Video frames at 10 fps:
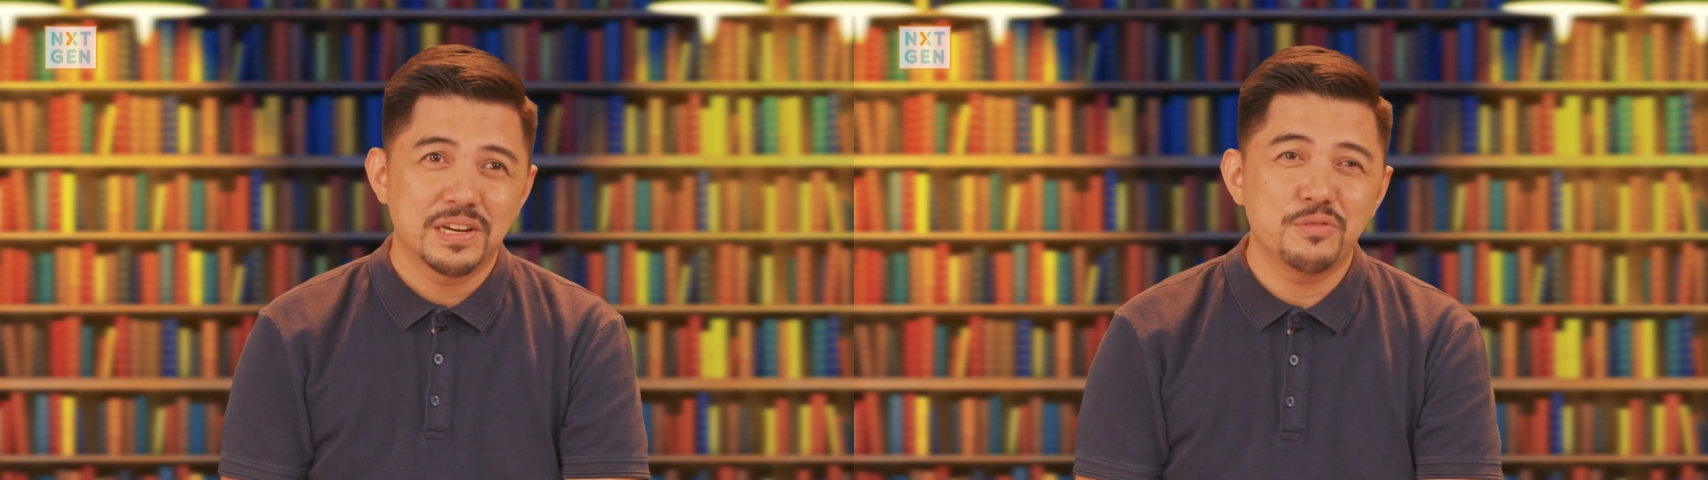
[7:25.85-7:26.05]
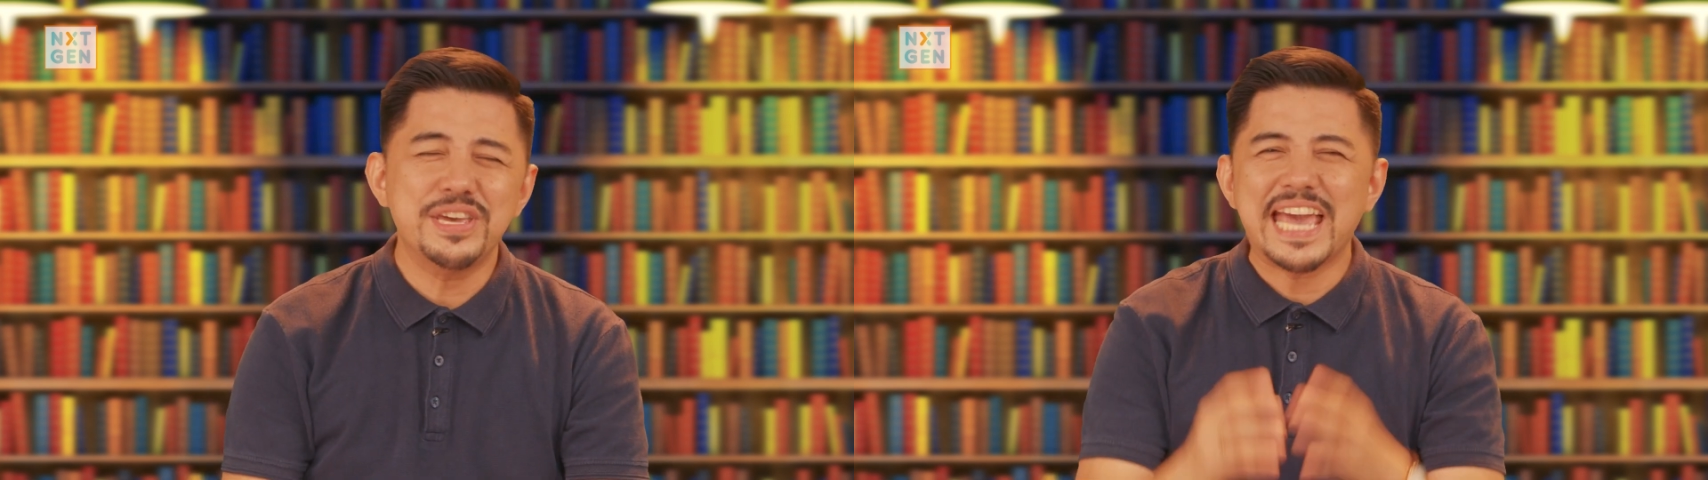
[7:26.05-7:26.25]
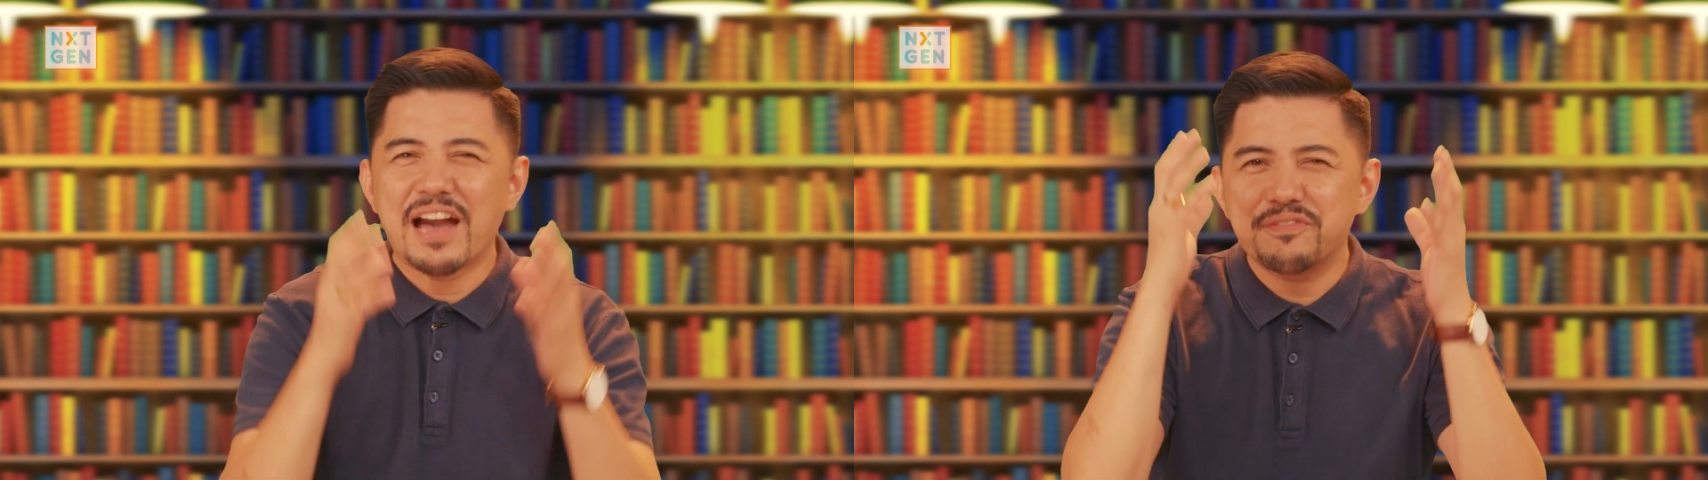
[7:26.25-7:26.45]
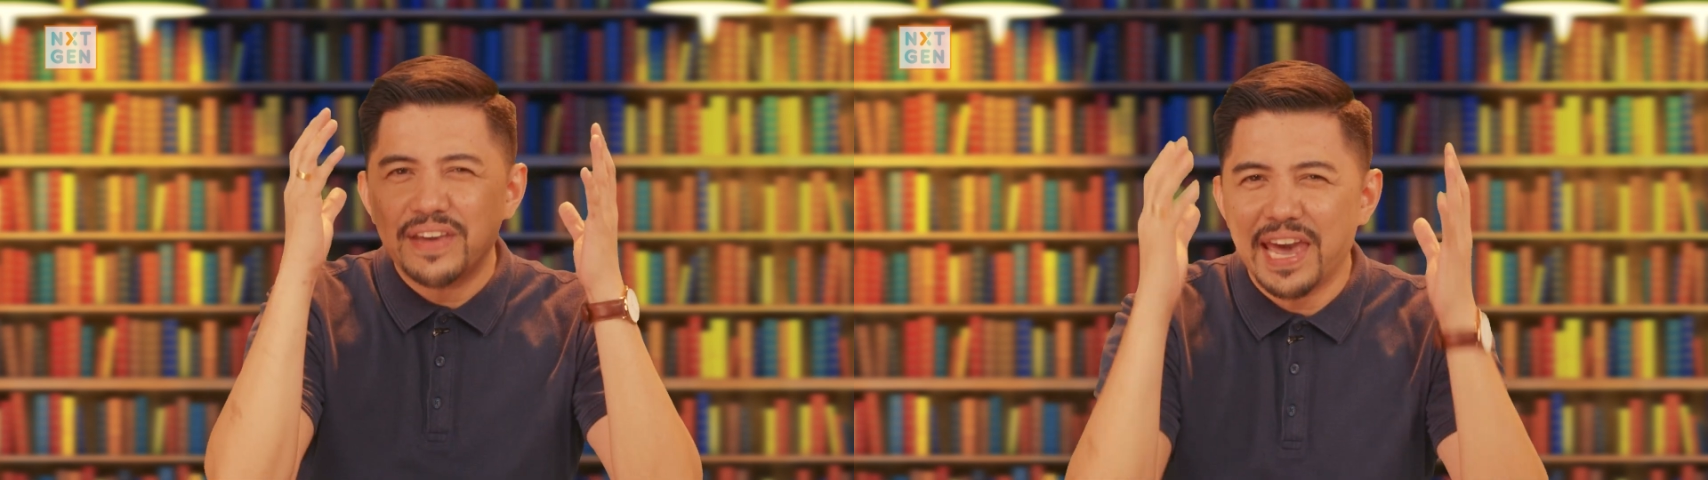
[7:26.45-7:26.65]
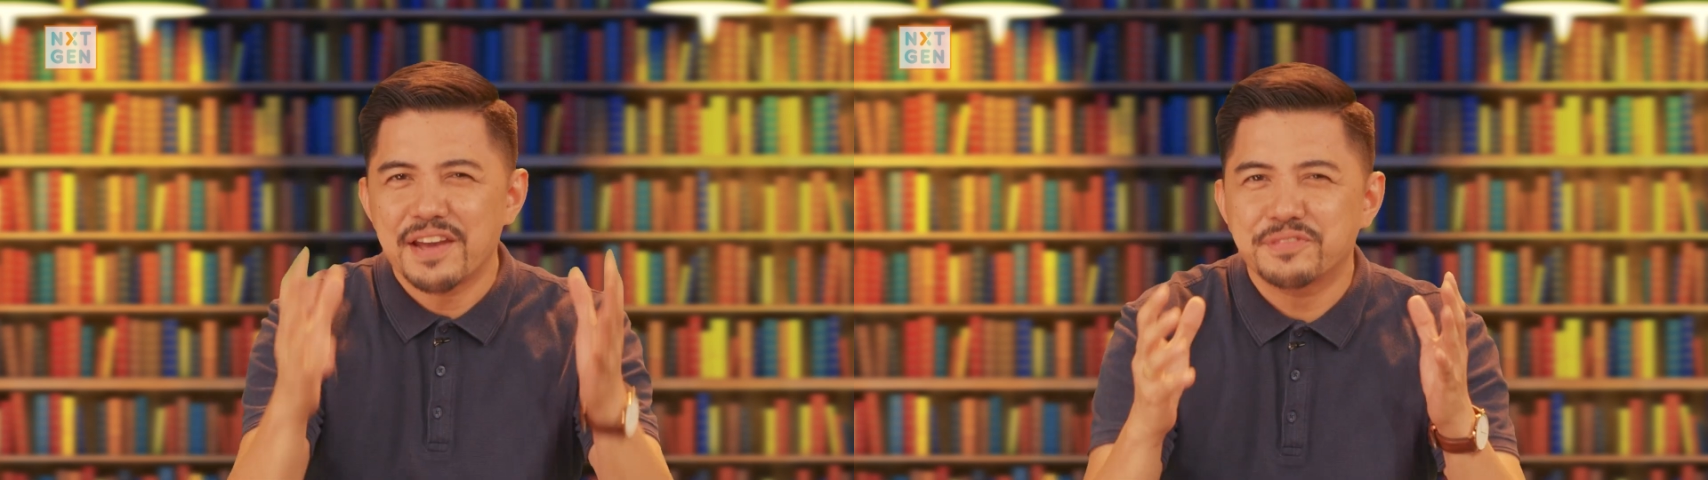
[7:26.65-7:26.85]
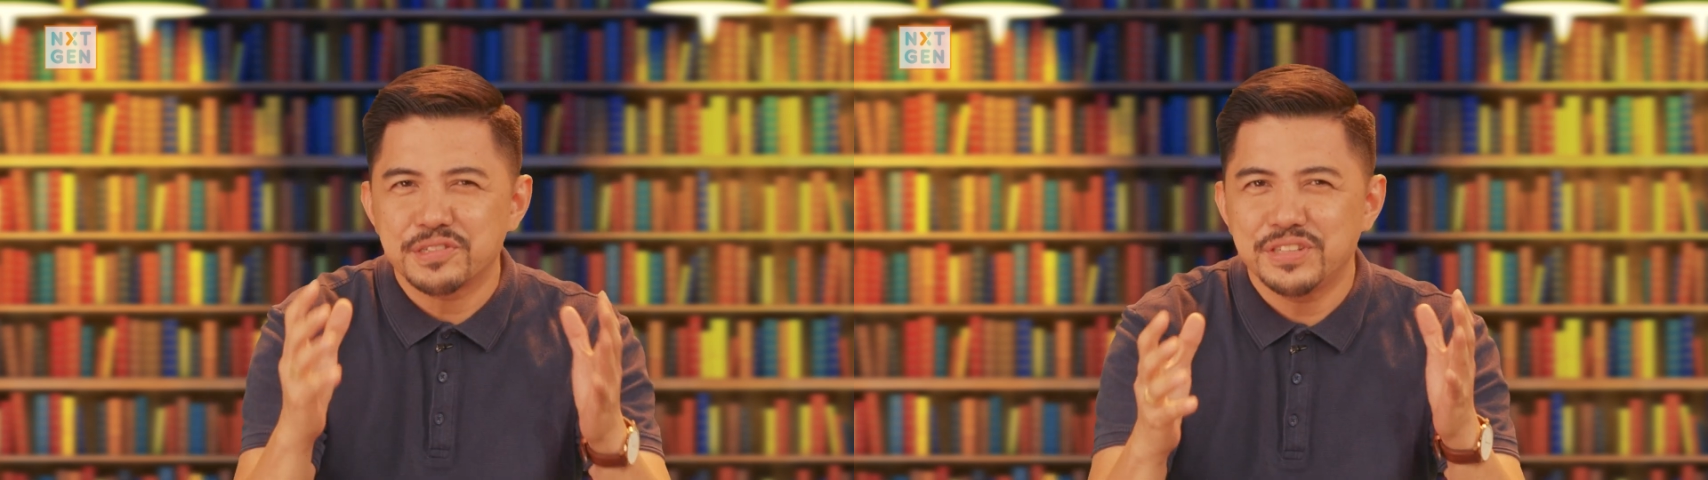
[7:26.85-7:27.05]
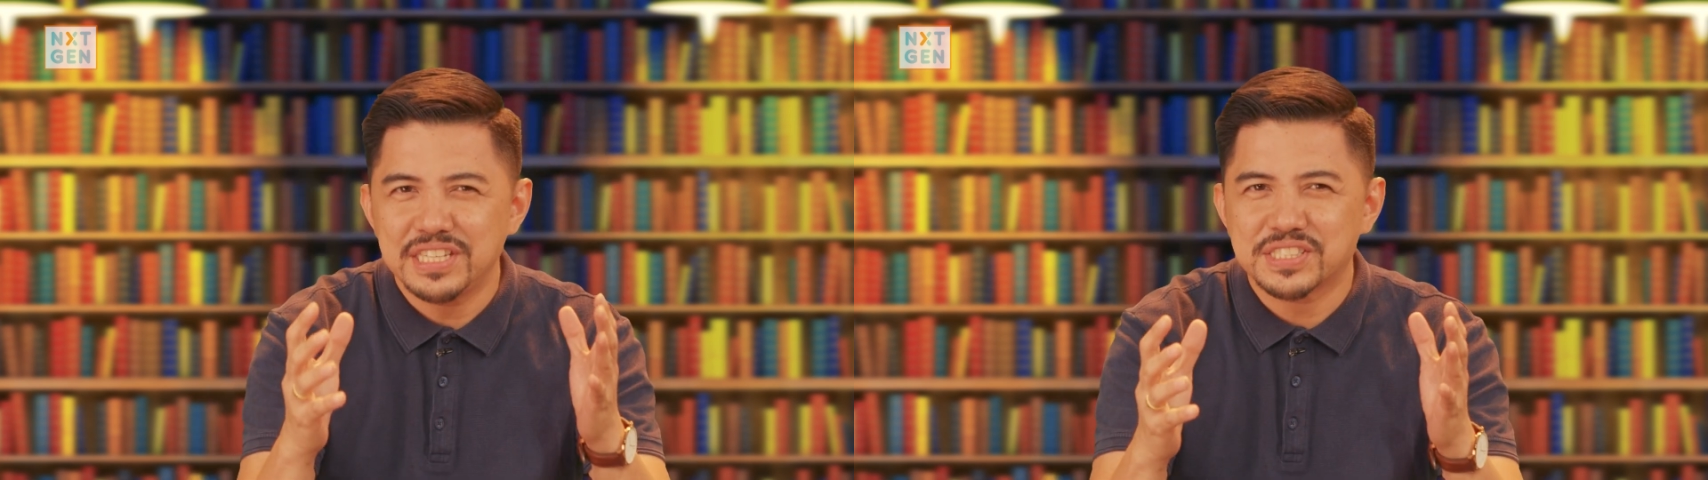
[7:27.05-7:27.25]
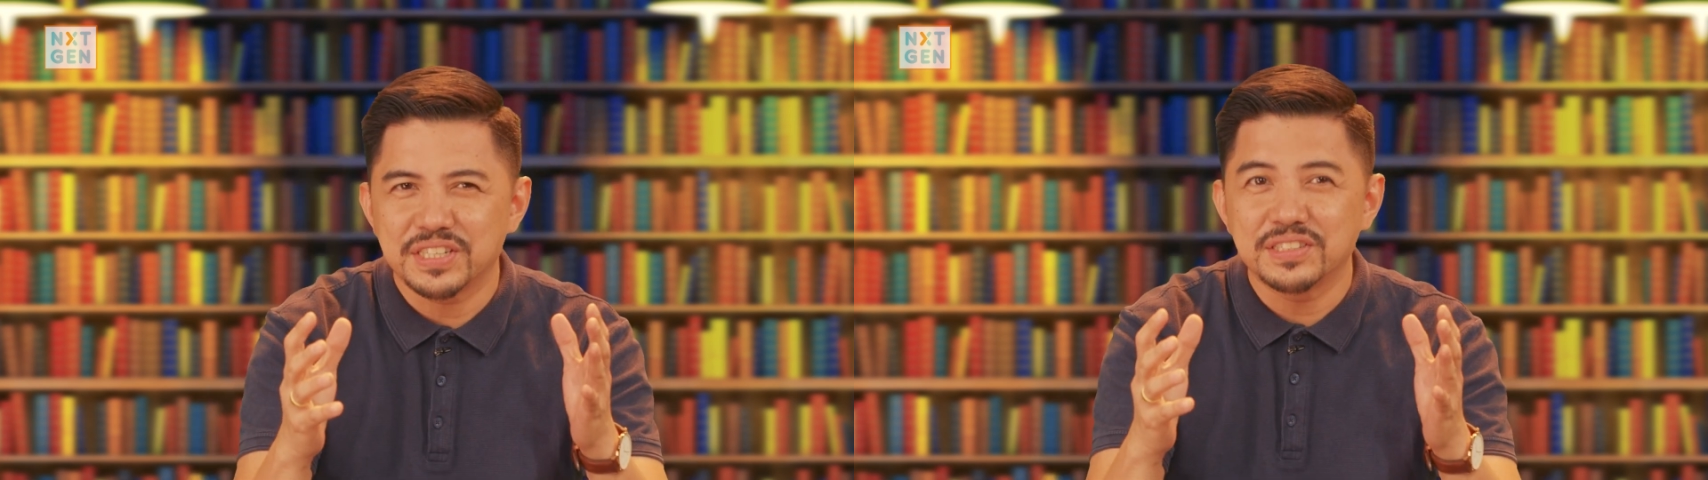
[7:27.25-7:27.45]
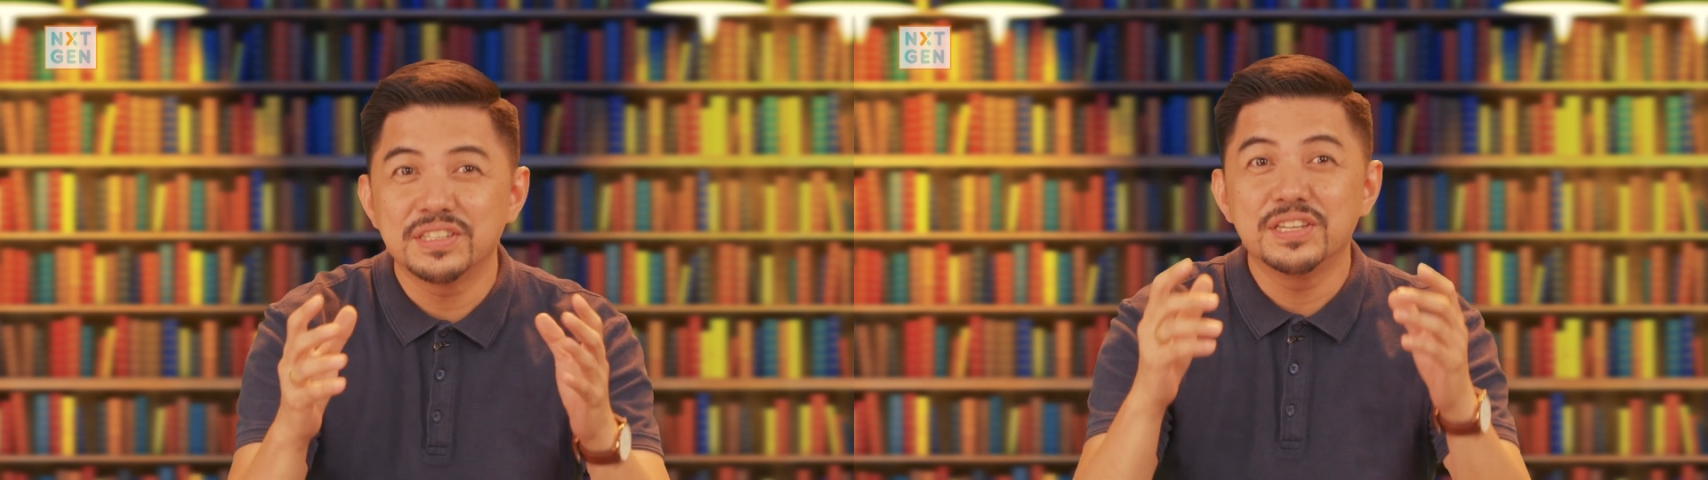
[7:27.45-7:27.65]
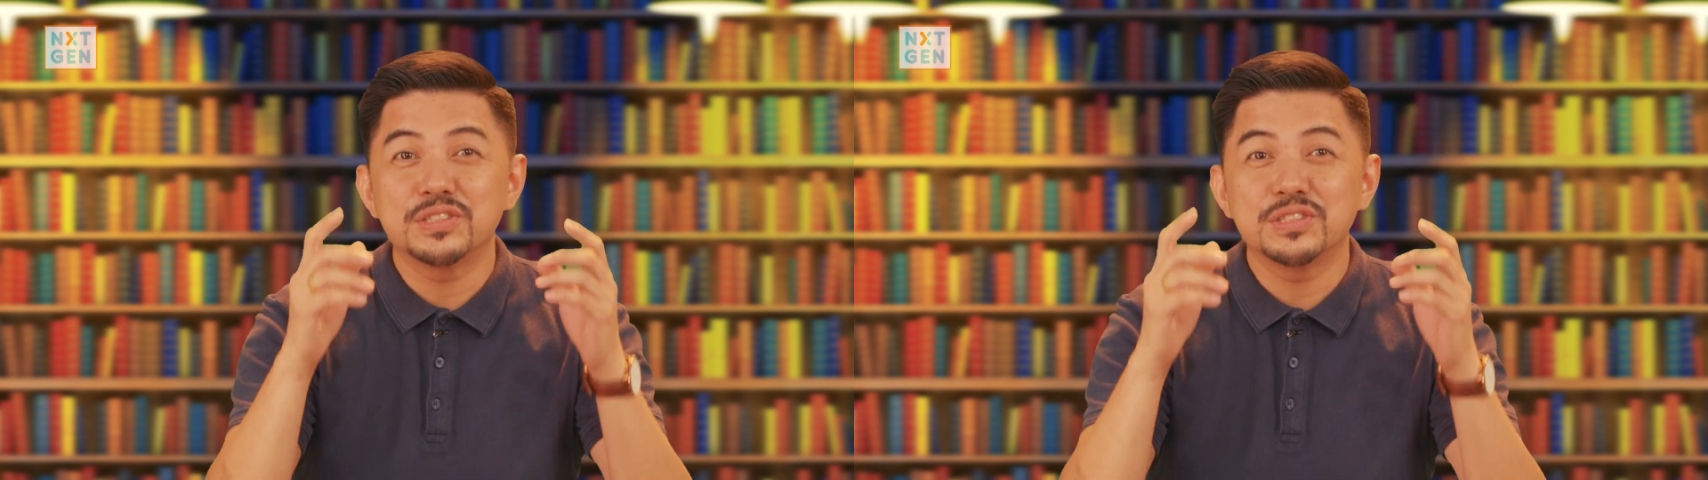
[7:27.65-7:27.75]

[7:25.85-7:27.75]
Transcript: we have every reason